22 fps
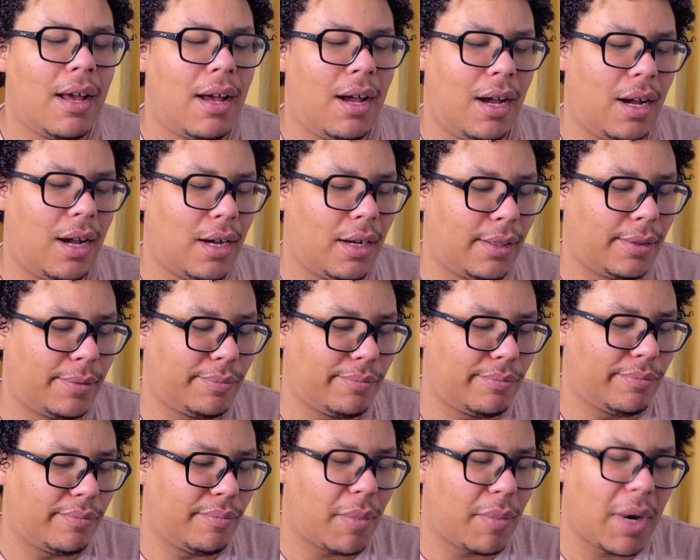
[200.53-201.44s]

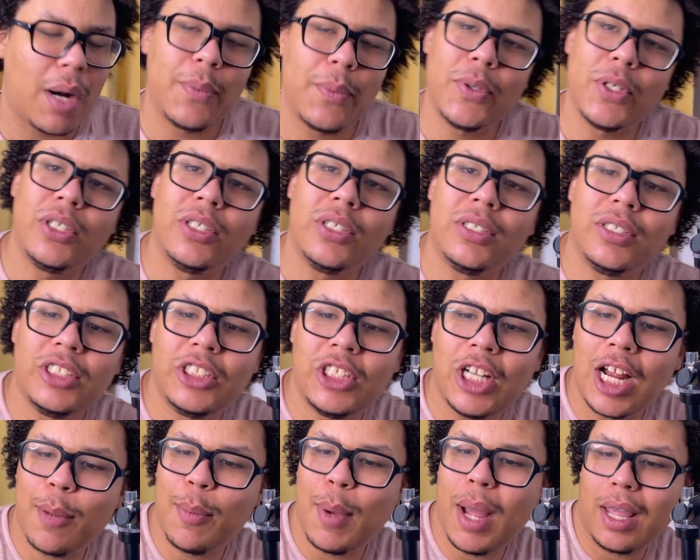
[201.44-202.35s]
But I will
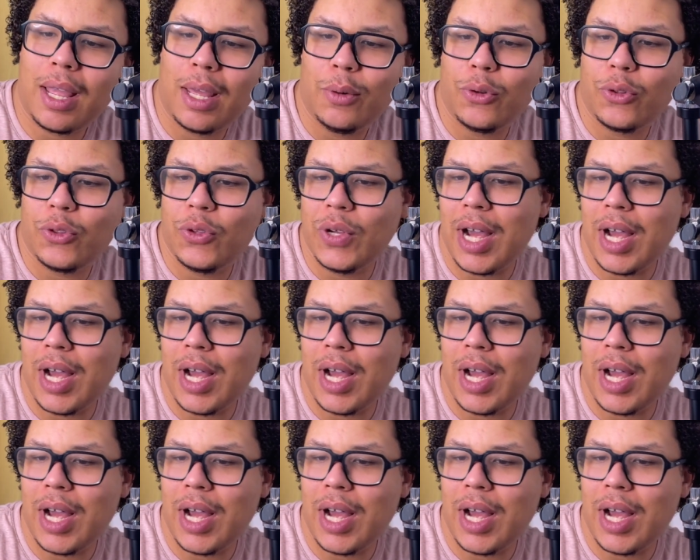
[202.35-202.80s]
check back in with you